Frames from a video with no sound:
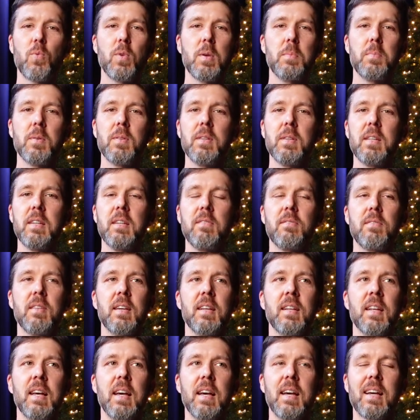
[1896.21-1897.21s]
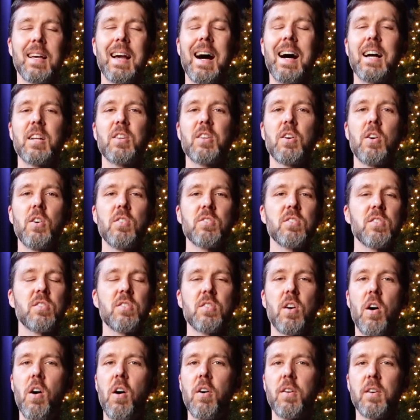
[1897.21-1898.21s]
We believe that God calls us
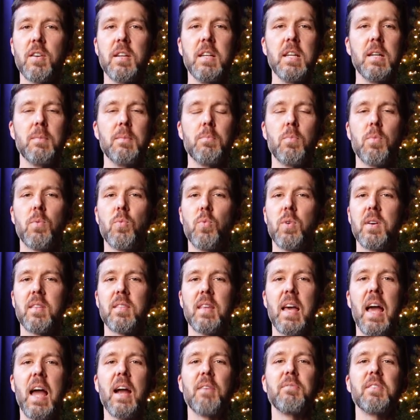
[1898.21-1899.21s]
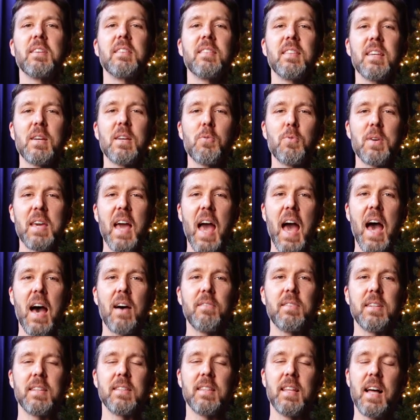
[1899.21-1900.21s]
to honor him with everything we
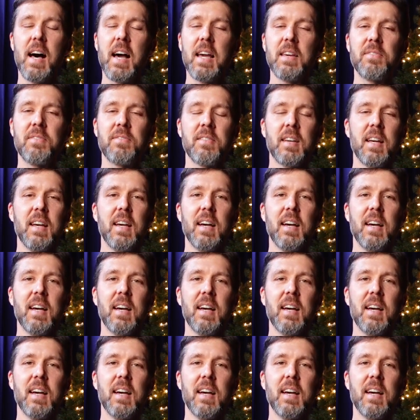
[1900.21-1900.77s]
have in life,